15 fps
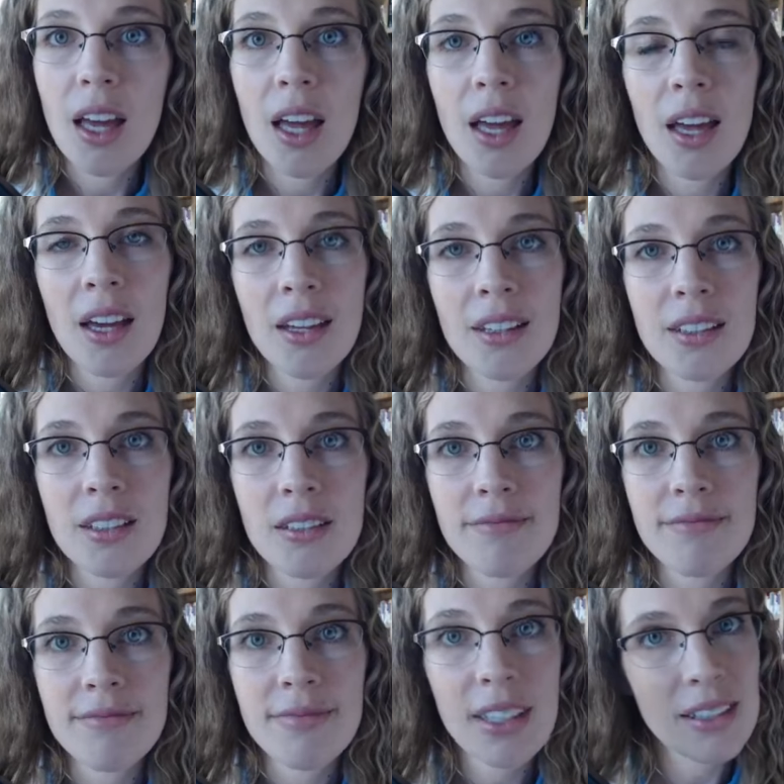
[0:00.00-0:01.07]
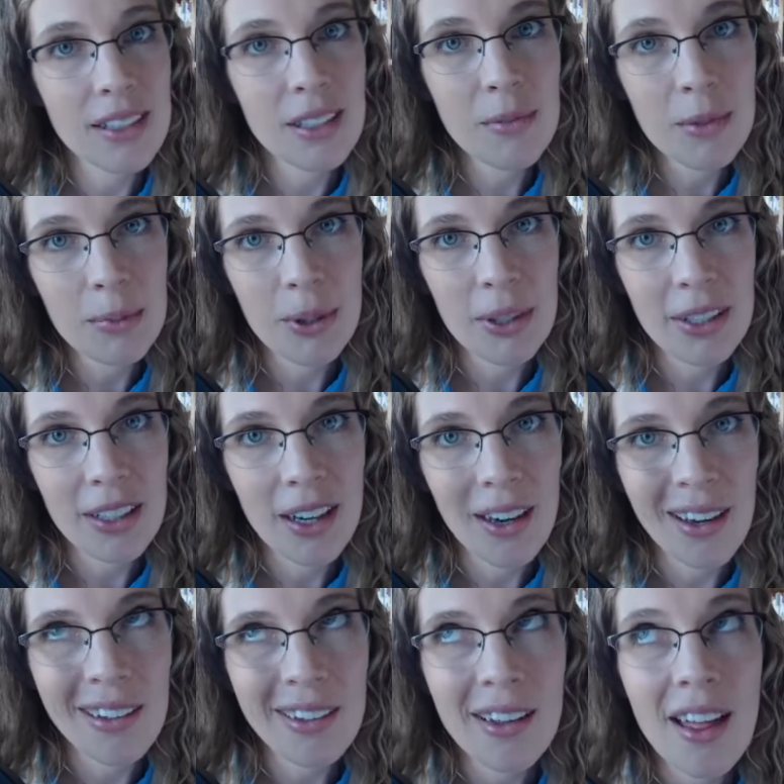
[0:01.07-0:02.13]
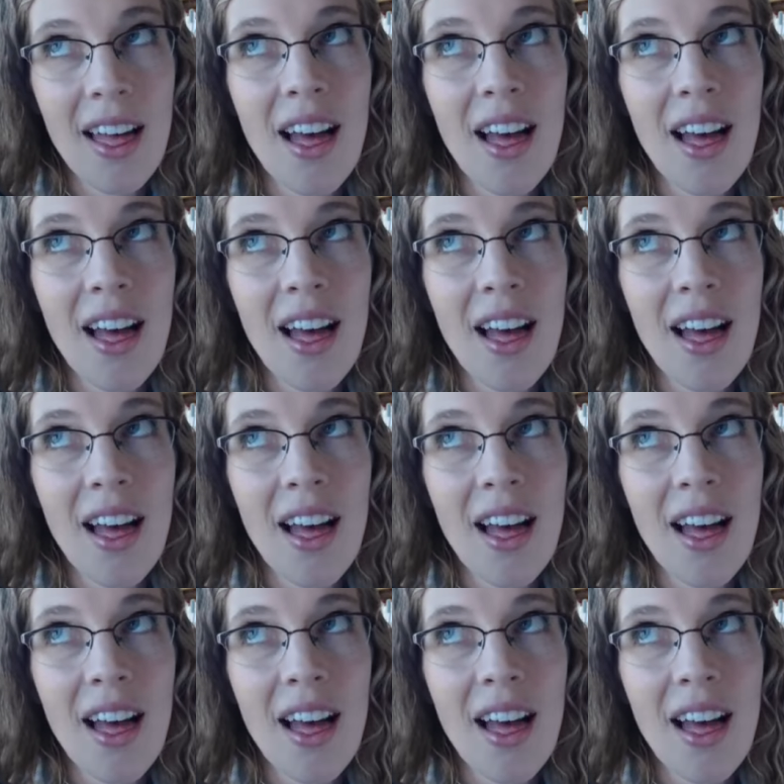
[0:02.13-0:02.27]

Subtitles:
And that seemed pretty high